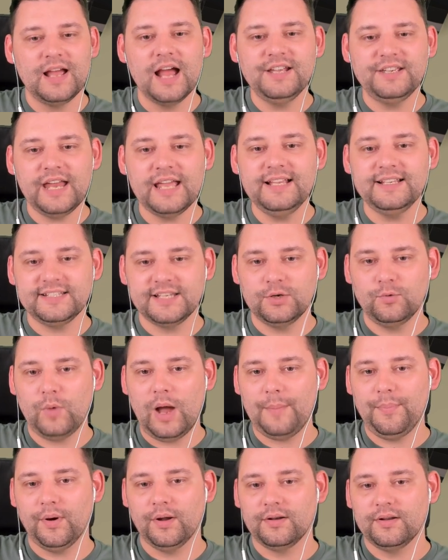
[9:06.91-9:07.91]
A decent
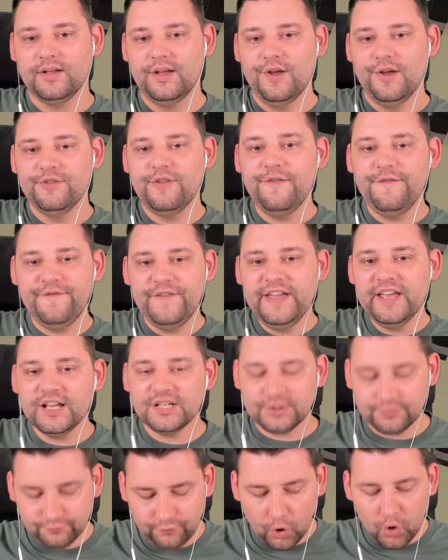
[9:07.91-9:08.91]
weapon. The
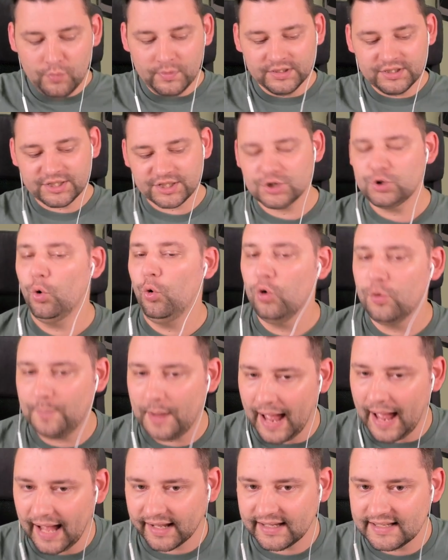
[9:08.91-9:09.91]
Fierce Roman Sword
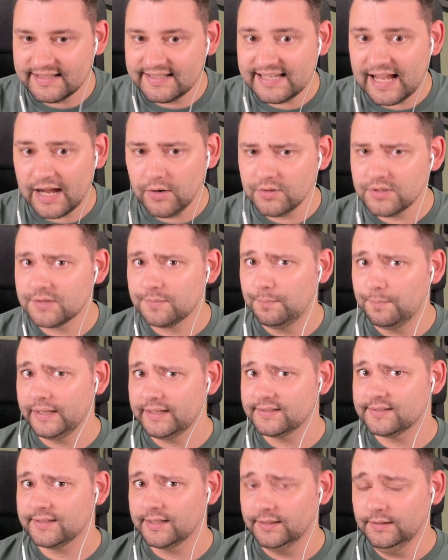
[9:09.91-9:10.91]
Pack. It sounds
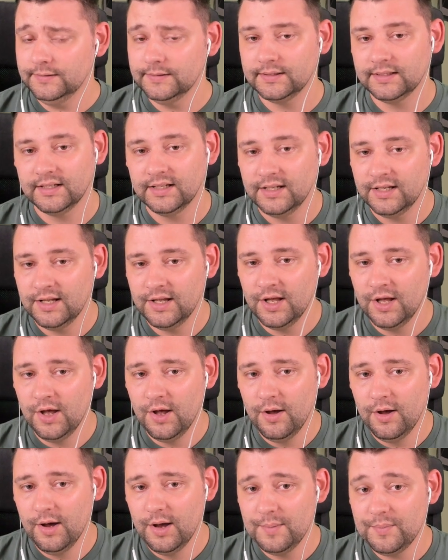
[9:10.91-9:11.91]
beastie.
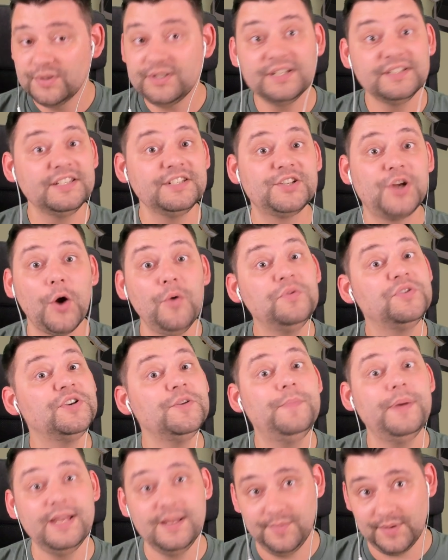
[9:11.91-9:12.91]
But is it going
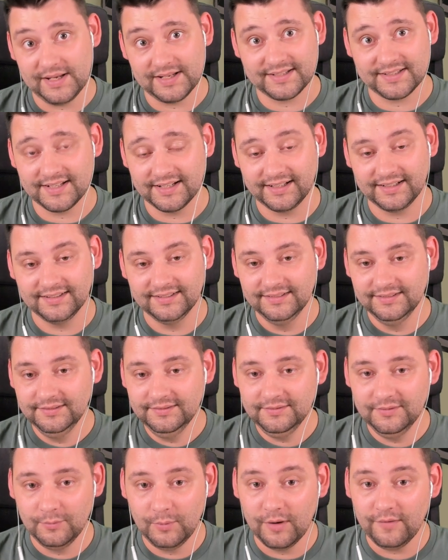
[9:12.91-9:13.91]
to be beastie?
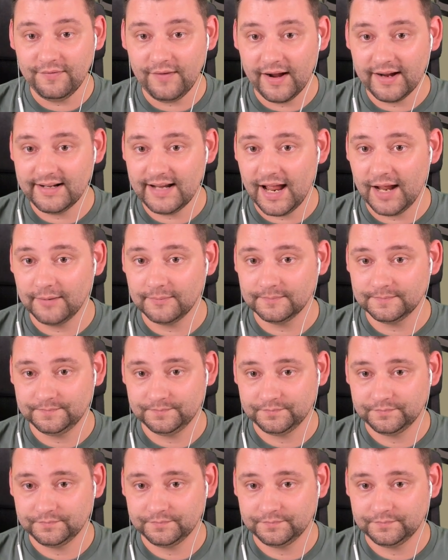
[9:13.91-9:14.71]
We'll find out.